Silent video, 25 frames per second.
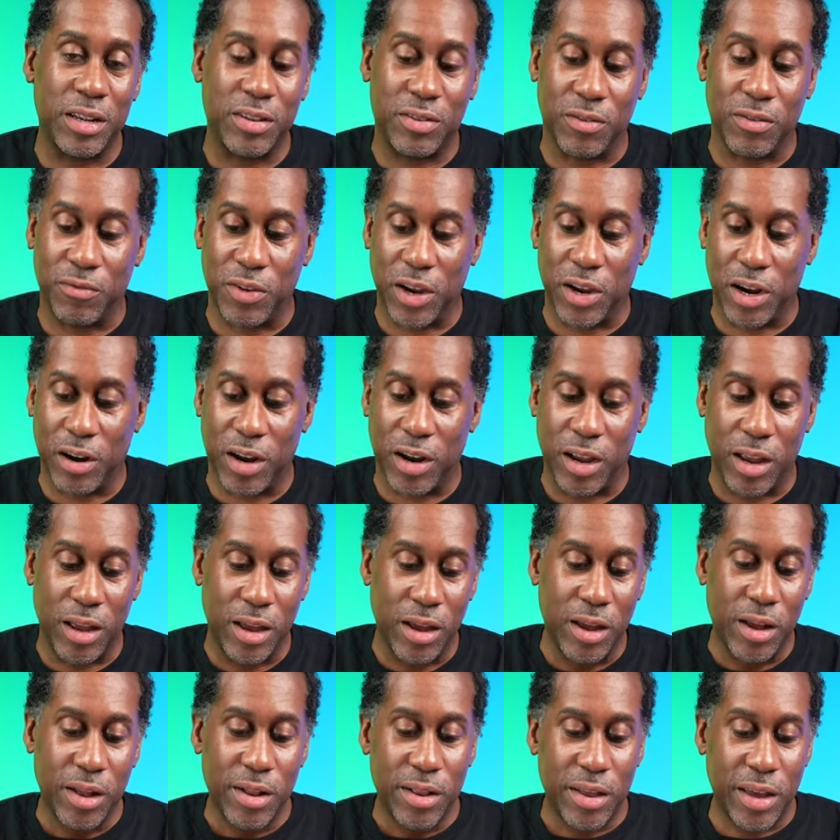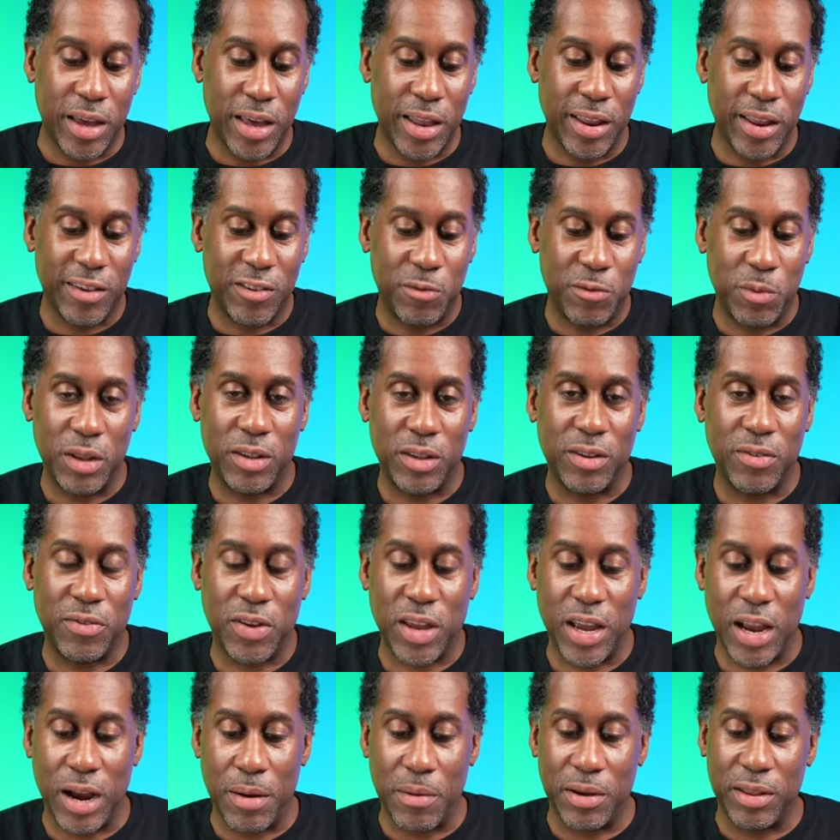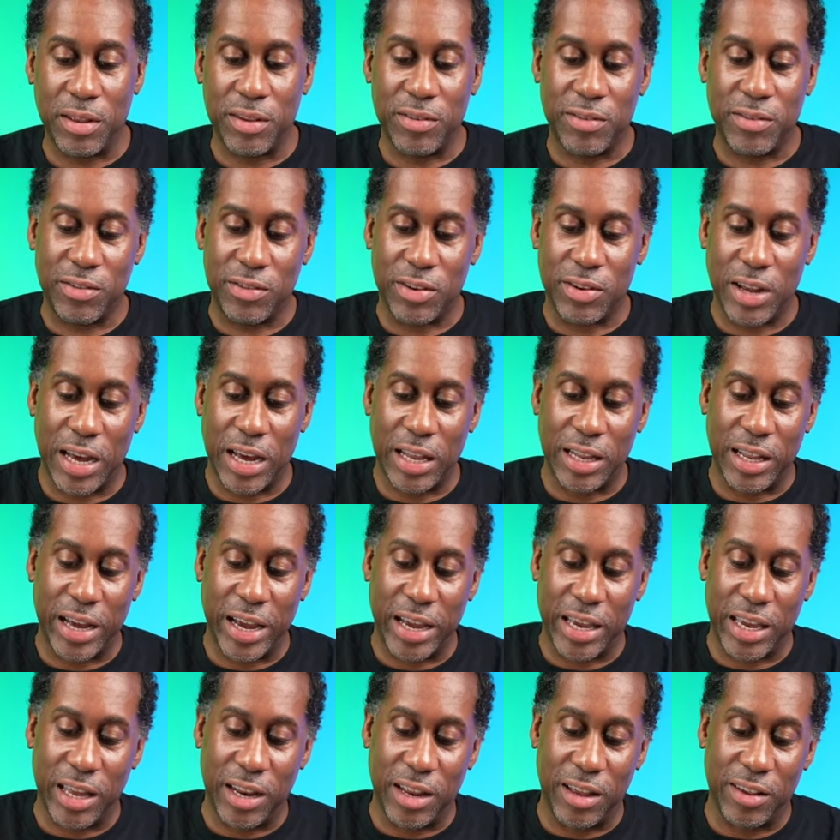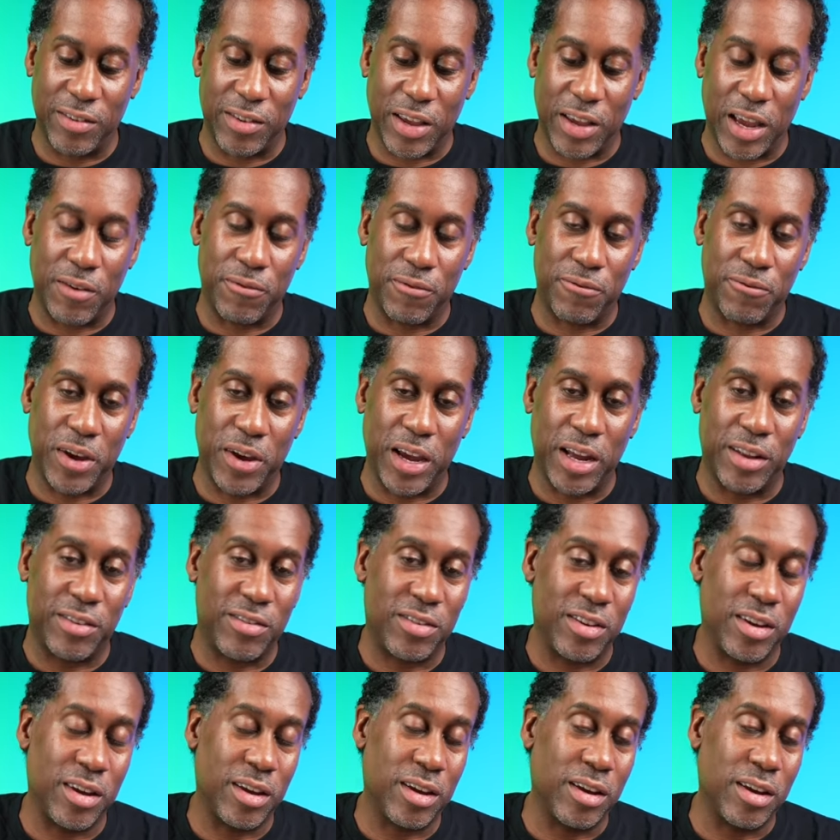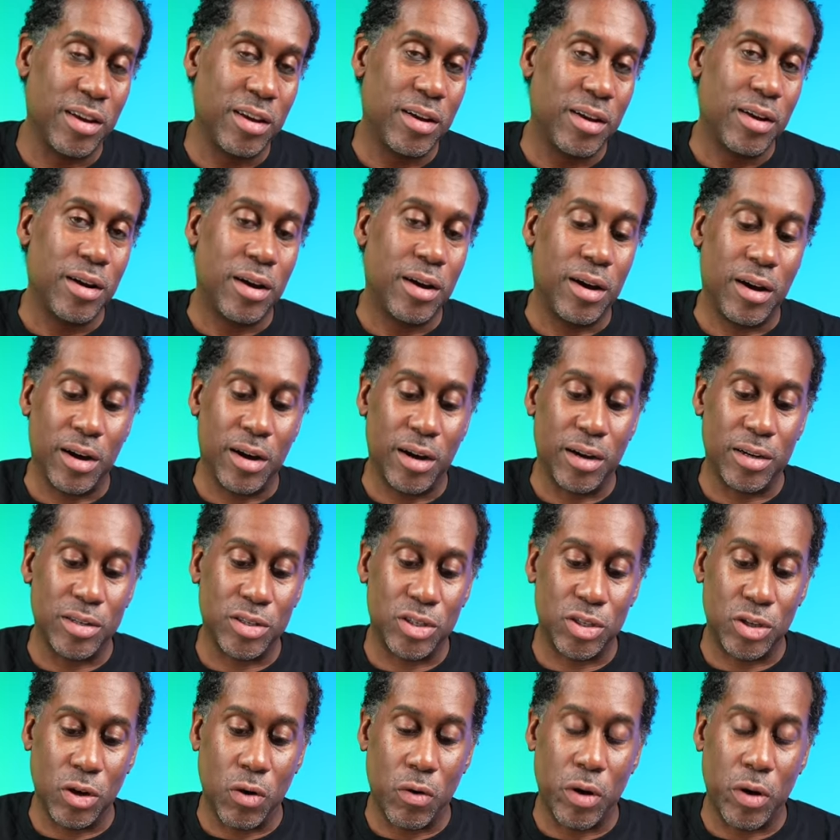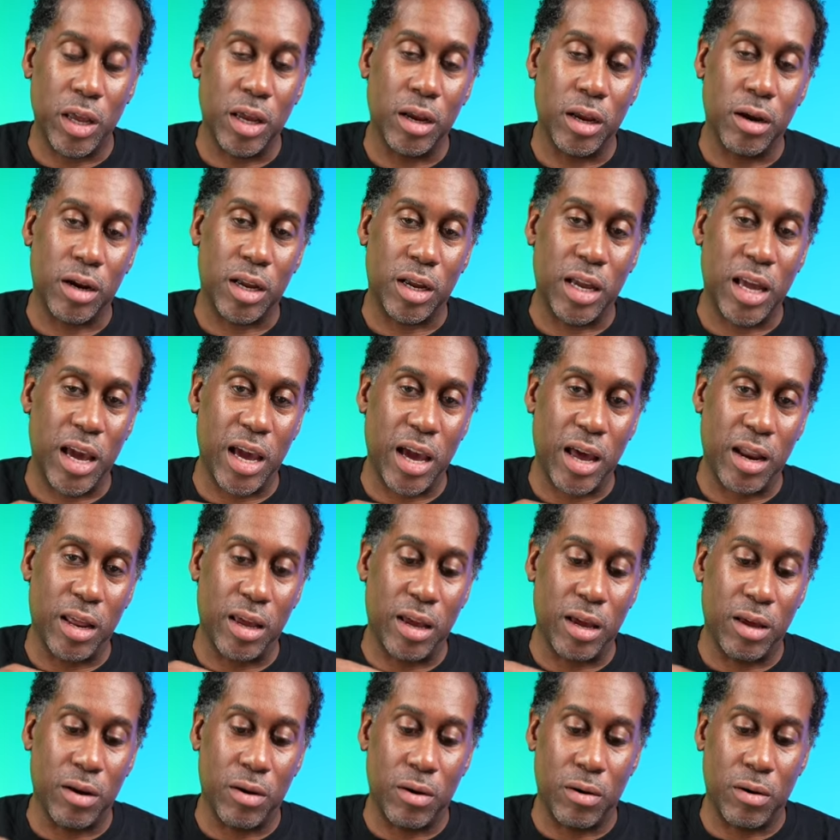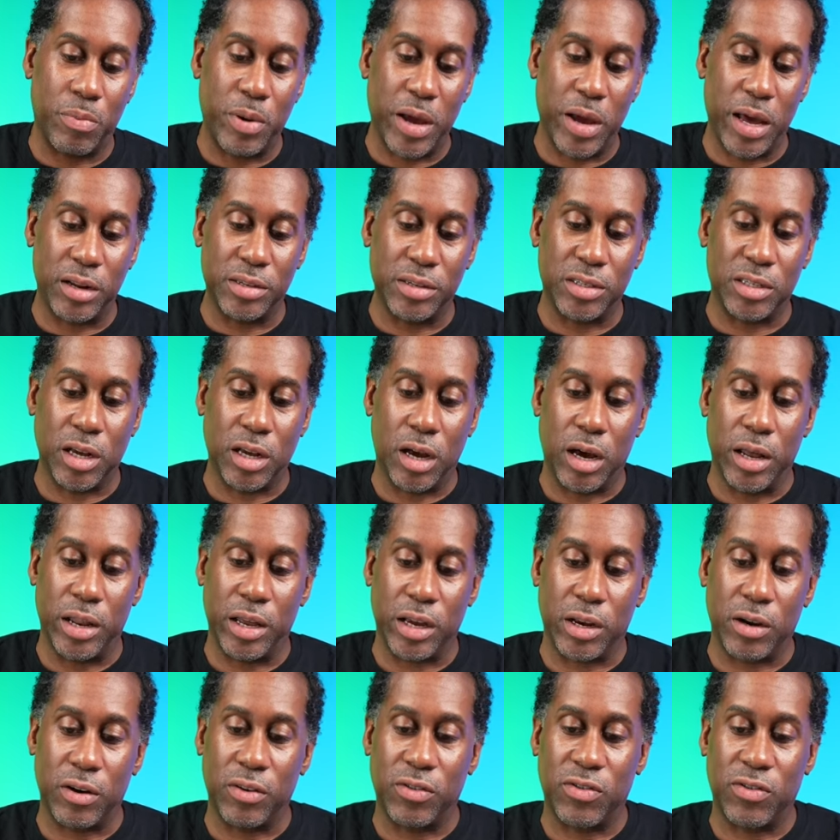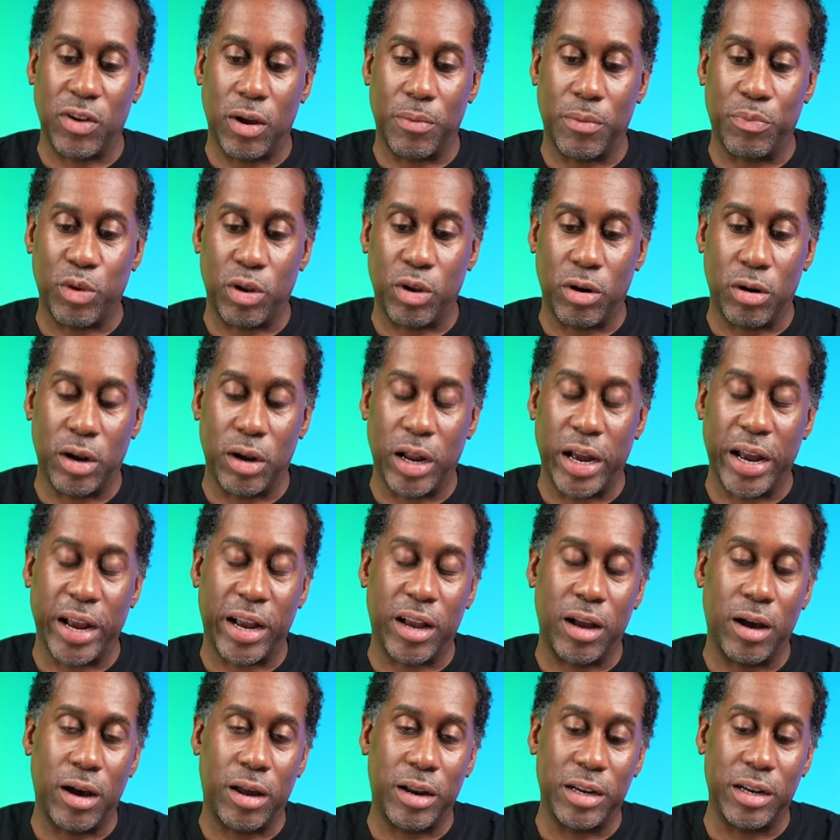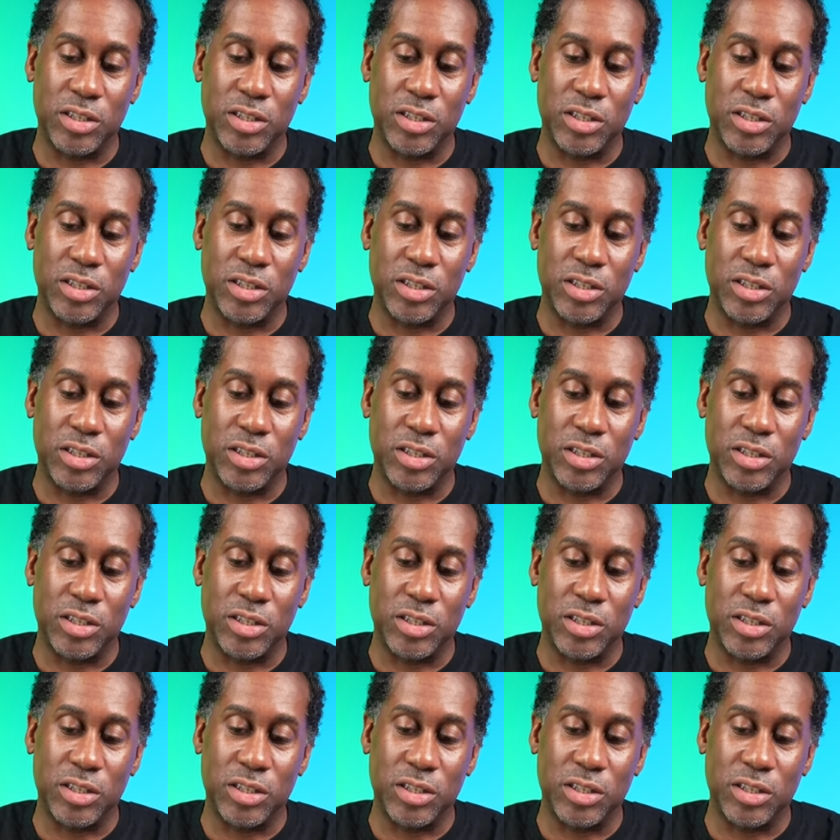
It's a very inexpensive camera. This is not like it is a fancy uh, Sony or Canon or Panasonic or something or Nikon.